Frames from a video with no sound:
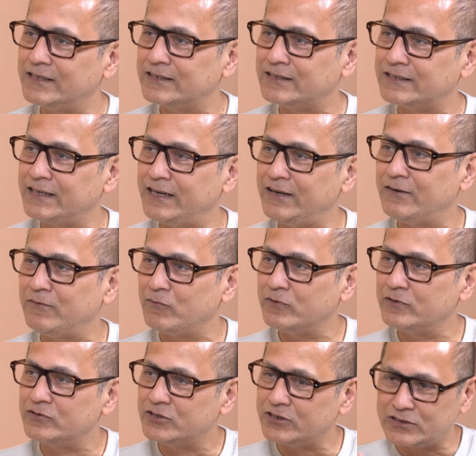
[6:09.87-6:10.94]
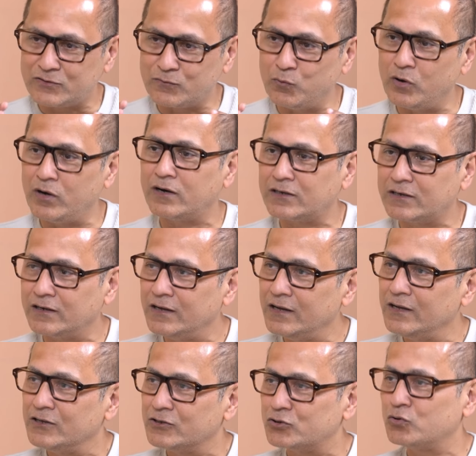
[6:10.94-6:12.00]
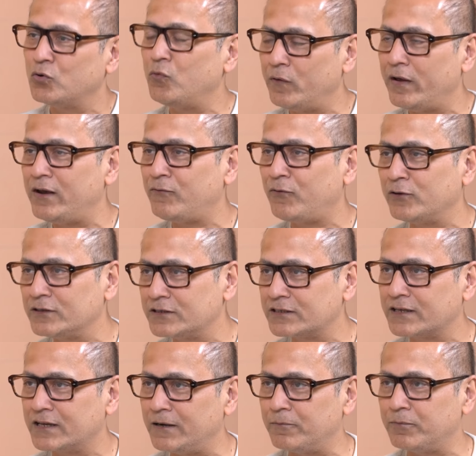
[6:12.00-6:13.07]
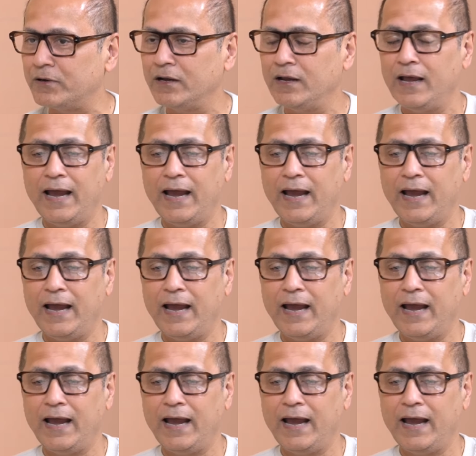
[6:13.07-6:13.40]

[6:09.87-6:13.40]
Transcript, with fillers: this scene just worked so well for the script.